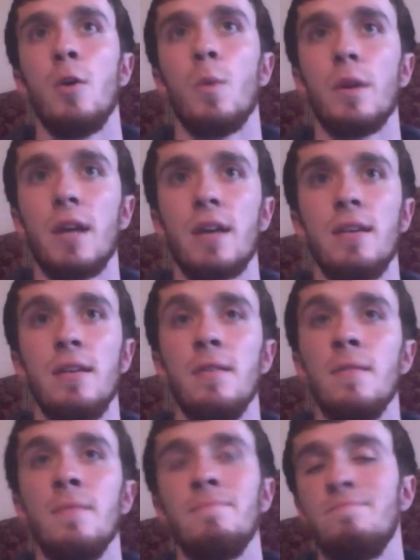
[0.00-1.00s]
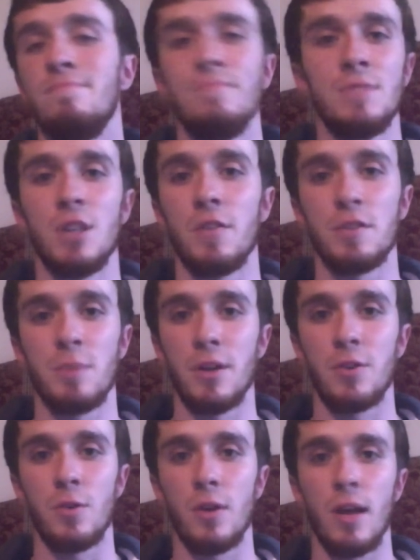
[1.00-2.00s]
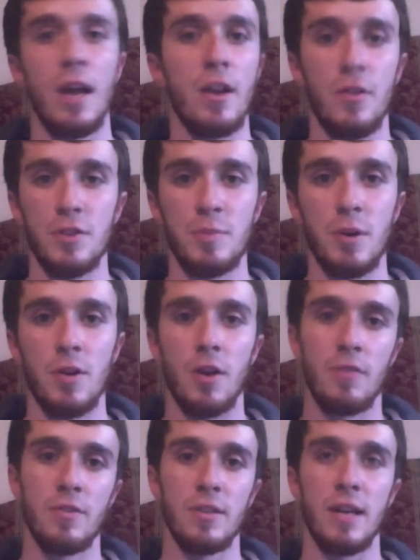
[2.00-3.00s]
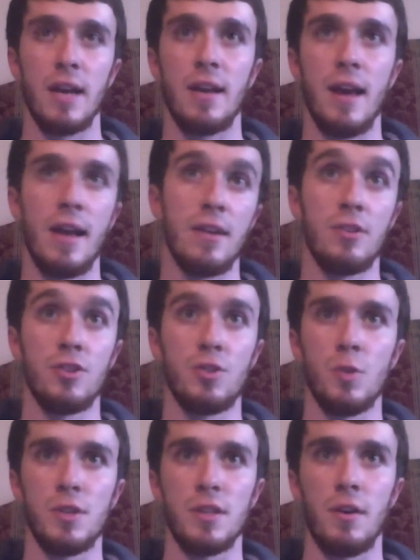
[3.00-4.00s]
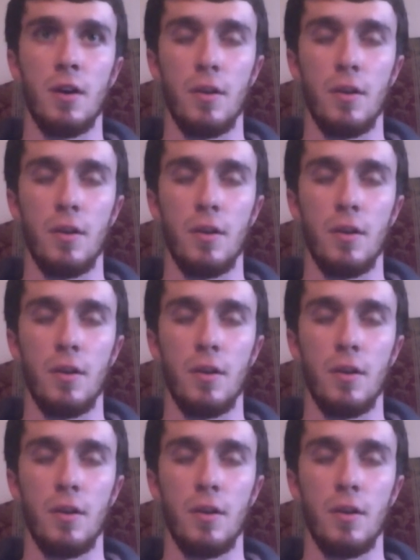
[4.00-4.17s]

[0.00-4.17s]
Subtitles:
Regeki, self-explanatory, another spell card for the deck, and it destroys all